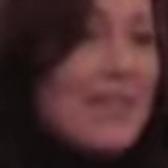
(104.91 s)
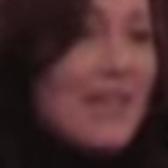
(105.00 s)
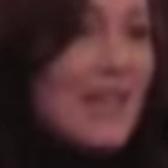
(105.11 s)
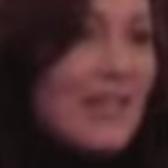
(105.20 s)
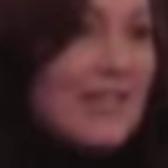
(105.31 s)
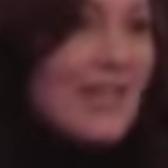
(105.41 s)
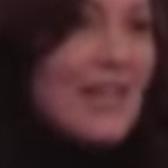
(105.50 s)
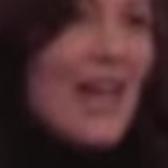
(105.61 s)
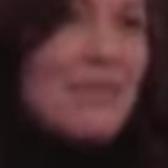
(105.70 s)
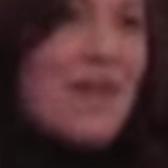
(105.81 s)
I said it
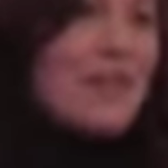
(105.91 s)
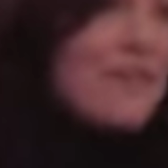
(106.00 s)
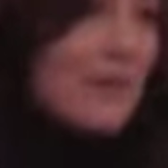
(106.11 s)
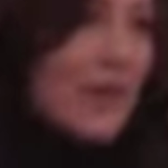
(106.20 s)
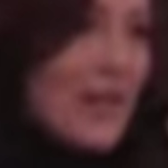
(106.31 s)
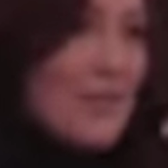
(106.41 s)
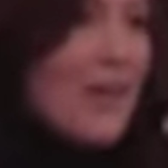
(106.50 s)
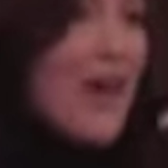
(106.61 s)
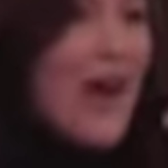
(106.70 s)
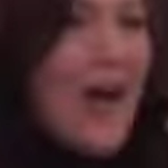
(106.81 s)
and meant it for him.
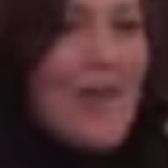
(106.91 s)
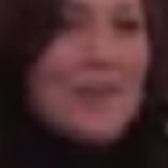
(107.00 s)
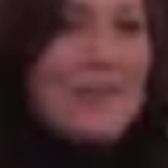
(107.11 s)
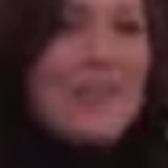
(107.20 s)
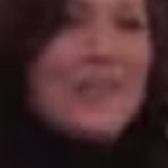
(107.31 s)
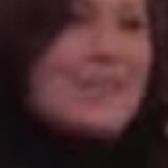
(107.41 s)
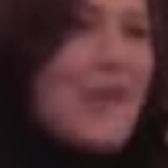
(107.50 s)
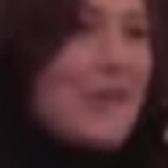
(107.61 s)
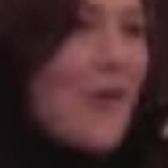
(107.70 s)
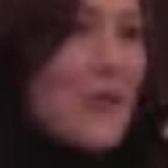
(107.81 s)
I always wanted to
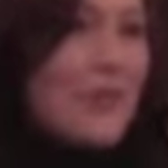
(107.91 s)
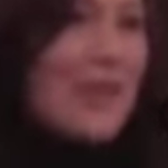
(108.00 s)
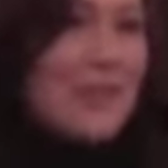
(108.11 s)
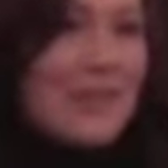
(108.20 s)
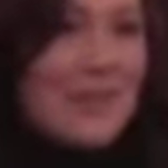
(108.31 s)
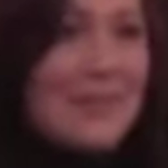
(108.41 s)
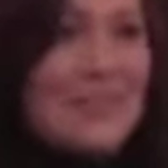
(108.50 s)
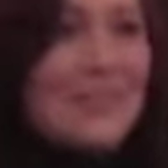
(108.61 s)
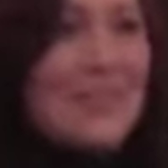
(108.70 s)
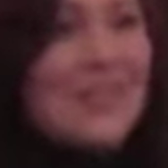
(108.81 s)
spend a whole night with him,
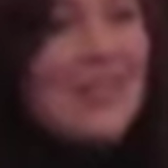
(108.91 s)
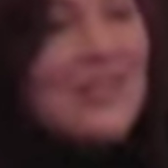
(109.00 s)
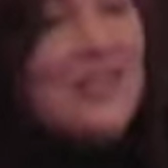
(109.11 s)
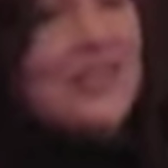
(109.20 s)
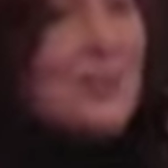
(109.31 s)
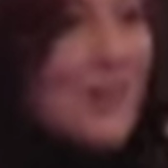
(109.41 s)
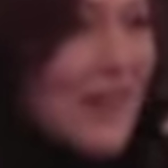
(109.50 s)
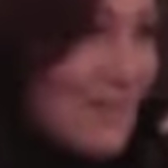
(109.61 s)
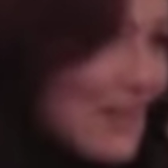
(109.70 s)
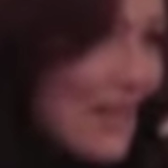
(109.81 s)
just to wake up